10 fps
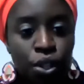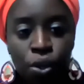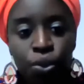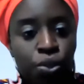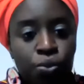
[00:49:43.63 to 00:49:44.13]

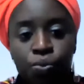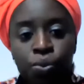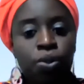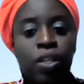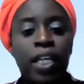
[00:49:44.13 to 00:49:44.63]
go to
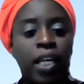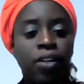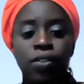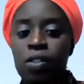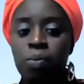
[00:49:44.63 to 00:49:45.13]
rural
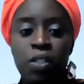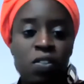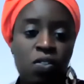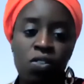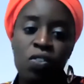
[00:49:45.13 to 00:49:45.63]
areas,
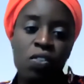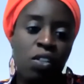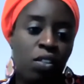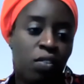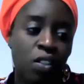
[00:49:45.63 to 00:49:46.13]
because just
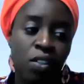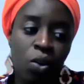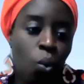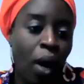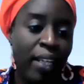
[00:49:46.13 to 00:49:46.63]

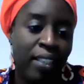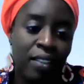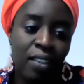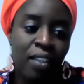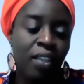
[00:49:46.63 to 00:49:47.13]
the
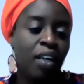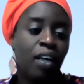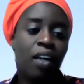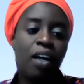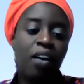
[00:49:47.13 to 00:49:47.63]
quality
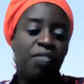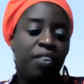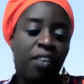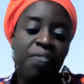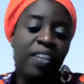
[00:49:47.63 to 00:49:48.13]

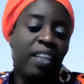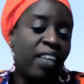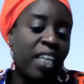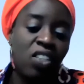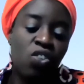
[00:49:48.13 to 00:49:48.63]
of
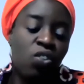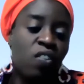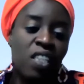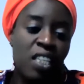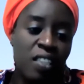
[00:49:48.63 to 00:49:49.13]
living, it's
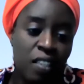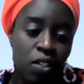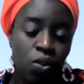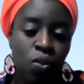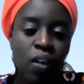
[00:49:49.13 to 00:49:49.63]
just
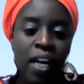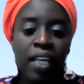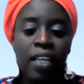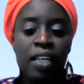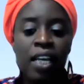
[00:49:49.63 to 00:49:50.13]
easier,
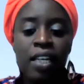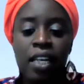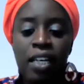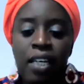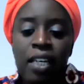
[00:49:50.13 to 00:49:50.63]
and
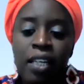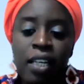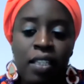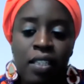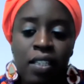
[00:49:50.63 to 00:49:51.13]

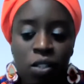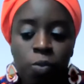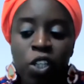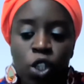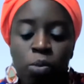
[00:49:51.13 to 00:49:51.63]
it's
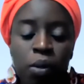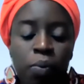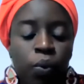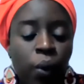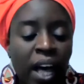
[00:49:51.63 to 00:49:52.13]
especially
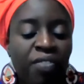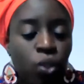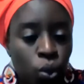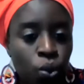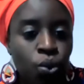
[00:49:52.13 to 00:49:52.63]
people who have
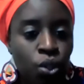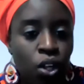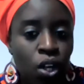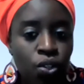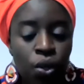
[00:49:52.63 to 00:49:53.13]
children
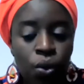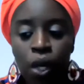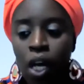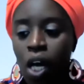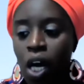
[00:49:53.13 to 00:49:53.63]

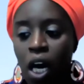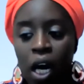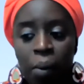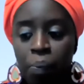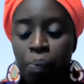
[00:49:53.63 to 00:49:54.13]
also.
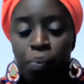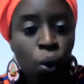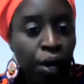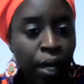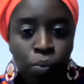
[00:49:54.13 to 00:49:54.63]

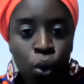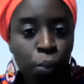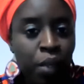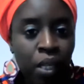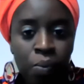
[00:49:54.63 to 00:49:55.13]
More and
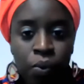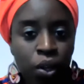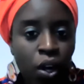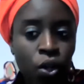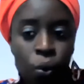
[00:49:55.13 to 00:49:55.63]
more
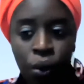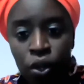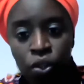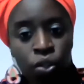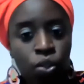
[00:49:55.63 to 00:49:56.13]
people are
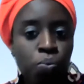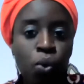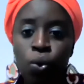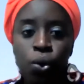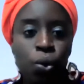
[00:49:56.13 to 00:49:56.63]
going on the
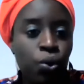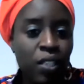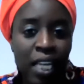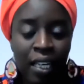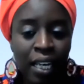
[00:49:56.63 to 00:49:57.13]
small
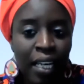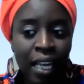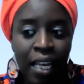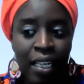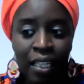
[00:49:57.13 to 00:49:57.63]
coast
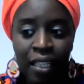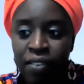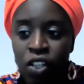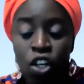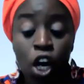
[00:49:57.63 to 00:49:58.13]
and
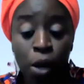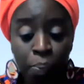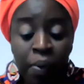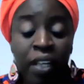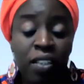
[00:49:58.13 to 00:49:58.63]
leaving Dakar.
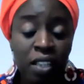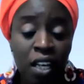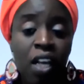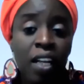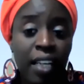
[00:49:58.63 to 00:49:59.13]
But
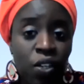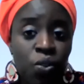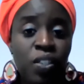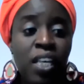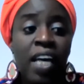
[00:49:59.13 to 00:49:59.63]
like
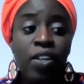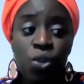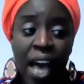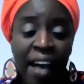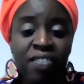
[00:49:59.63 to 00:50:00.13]
you said,
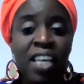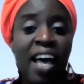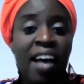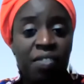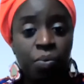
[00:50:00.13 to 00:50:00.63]
you have to
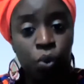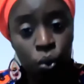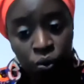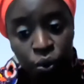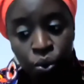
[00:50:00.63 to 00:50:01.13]
have a
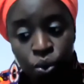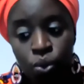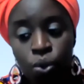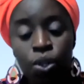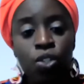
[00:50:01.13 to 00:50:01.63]
beautiful
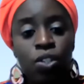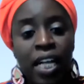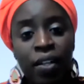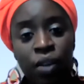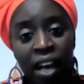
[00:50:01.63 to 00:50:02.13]
story to
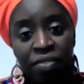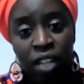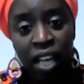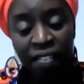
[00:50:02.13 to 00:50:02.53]
tell. You have to